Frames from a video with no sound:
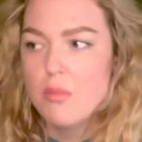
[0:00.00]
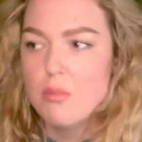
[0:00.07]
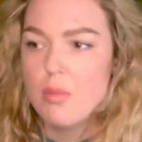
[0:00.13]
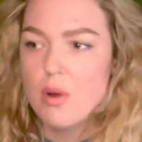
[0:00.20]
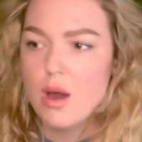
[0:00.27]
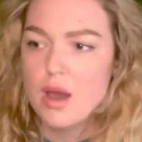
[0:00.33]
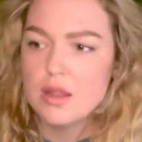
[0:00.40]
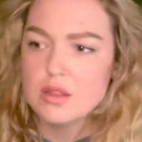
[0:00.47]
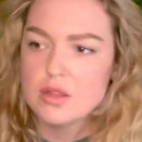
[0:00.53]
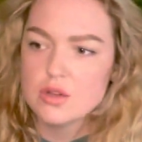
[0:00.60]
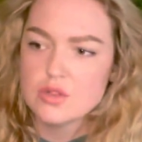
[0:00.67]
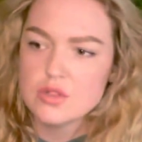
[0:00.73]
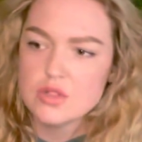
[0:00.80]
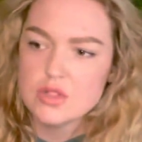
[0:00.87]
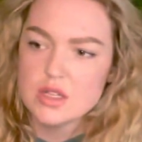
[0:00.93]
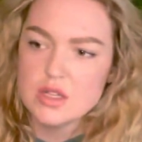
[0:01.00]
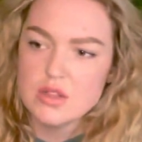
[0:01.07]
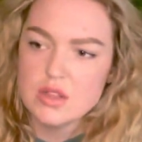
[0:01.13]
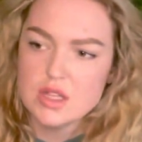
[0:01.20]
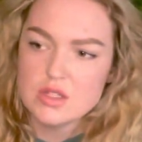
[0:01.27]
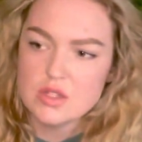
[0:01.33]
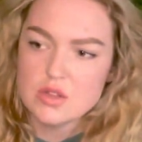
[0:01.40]
But there's still
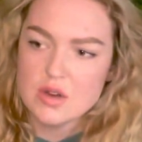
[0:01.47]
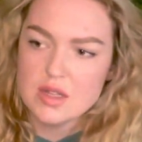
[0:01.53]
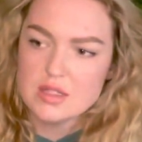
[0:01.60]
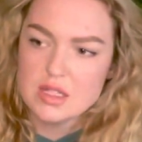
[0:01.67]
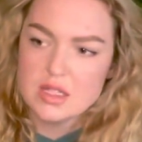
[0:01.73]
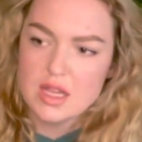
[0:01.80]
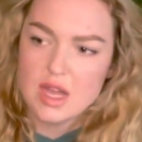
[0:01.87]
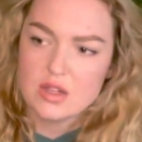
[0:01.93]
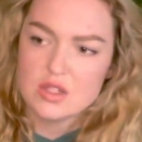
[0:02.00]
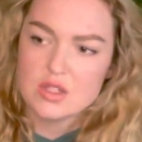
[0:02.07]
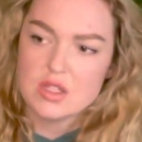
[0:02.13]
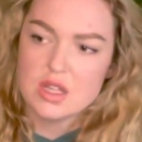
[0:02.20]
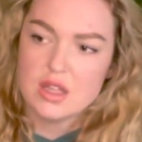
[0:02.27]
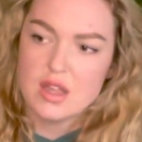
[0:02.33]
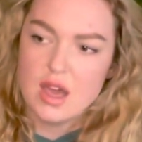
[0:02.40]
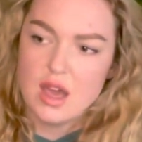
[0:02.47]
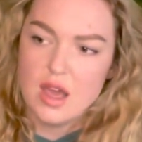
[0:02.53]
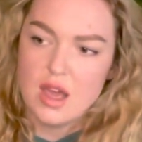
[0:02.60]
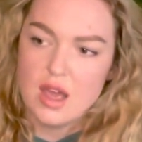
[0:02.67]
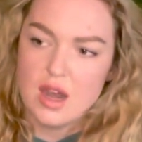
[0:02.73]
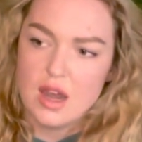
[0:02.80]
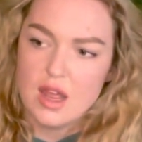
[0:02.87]
these threads attached to
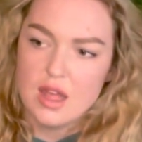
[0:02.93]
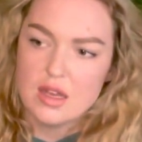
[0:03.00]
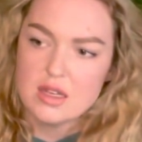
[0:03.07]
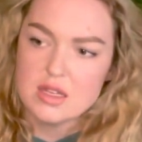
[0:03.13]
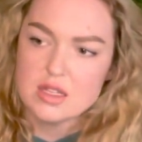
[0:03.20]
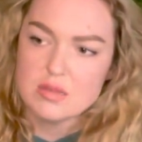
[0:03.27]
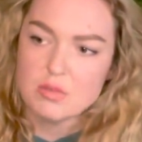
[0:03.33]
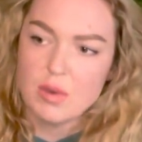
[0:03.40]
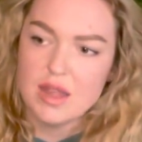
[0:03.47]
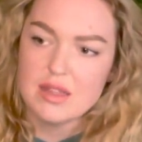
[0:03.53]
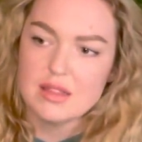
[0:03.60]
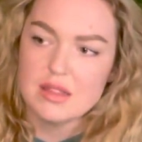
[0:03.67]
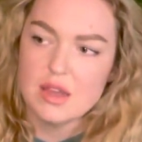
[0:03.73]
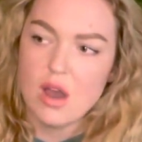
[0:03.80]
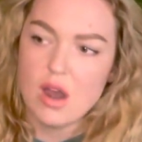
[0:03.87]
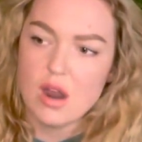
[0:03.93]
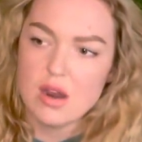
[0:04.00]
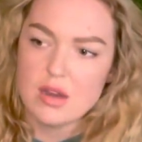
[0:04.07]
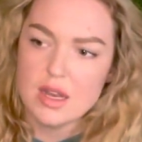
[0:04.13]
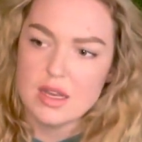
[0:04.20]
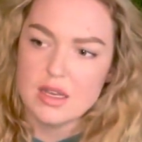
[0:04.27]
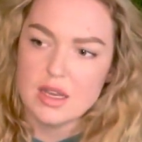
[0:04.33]
that, despite the hard
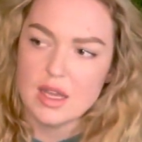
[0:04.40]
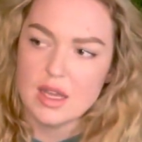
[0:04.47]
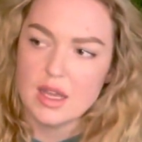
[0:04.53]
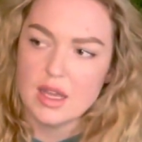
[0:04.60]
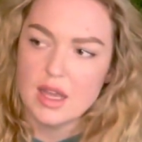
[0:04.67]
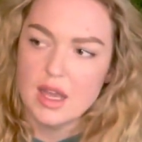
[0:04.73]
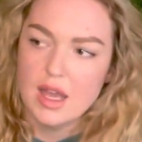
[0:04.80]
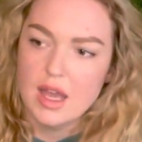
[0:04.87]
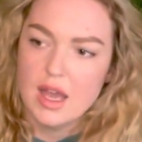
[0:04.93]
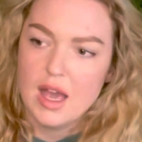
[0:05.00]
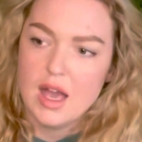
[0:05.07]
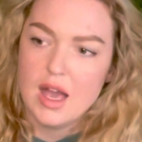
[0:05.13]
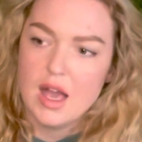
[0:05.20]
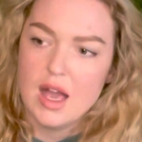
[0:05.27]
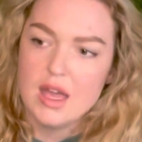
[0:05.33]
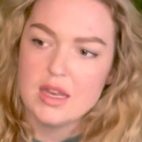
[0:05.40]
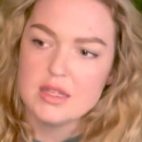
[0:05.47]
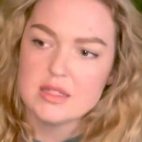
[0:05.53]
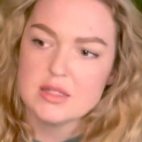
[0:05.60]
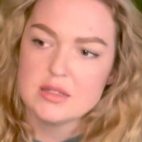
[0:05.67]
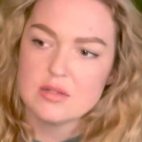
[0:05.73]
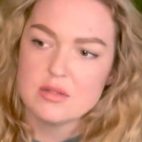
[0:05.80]
ending. And
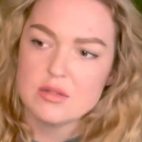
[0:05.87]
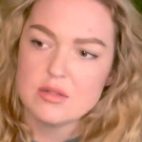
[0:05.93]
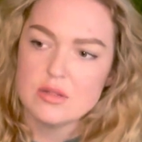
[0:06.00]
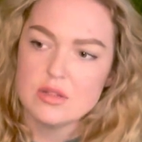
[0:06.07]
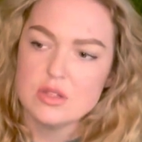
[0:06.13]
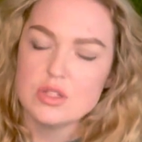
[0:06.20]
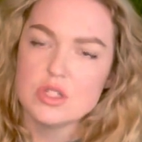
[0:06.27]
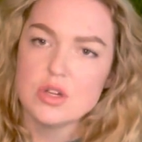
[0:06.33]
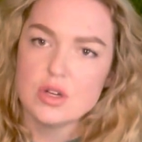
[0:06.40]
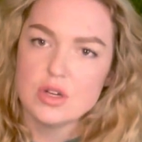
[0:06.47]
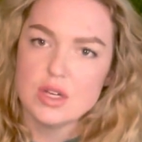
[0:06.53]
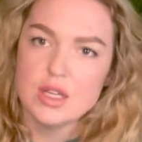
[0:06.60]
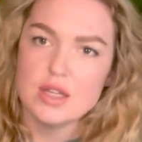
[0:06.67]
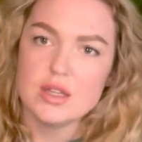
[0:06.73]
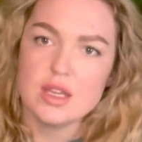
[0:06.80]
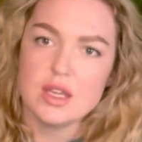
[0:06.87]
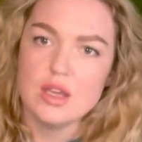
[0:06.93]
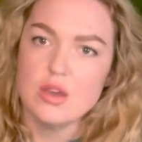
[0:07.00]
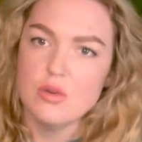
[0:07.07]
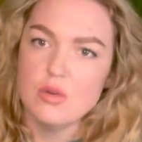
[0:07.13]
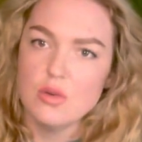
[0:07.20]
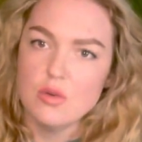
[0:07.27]
it's the journey that
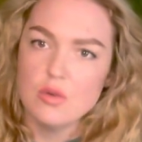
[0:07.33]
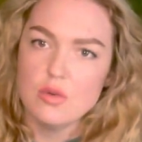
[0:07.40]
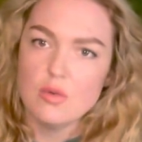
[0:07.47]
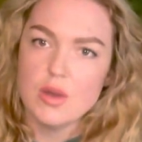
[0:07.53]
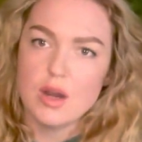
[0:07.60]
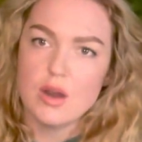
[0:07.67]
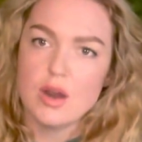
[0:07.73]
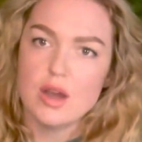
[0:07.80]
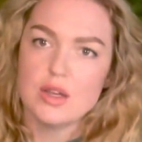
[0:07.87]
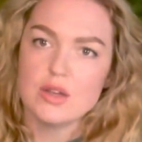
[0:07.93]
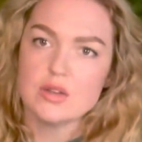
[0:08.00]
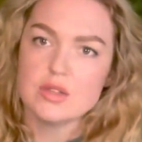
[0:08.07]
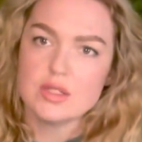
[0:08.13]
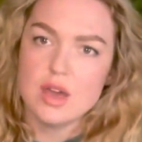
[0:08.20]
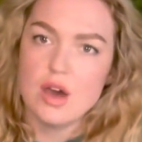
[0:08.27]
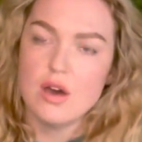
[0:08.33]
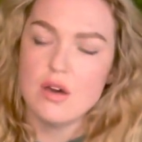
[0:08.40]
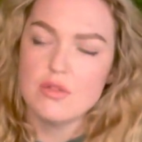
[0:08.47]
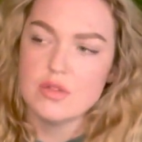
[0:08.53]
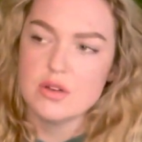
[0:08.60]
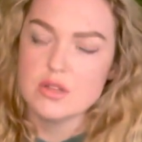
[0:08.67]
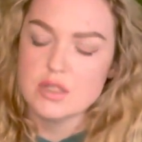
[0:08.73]
you went on yourself.
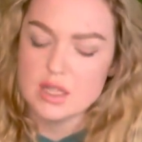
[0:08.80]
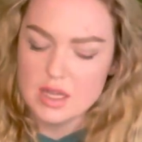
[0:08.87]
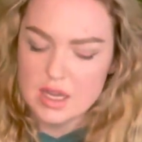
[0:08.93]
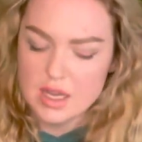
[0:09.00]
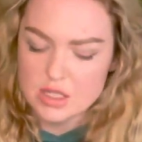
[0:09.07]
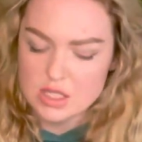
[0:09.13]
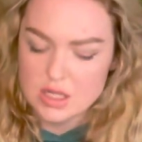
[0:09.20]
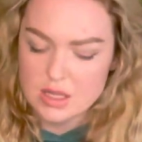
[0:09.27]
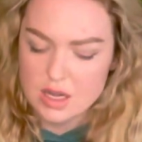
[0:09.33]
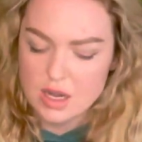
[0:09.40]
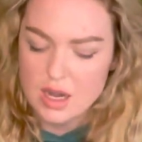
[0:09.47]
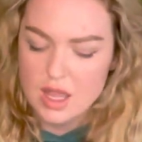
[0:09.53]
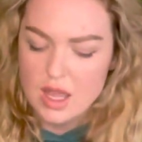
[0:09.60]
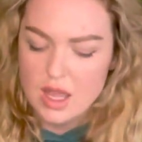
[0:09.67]
There's a connection there.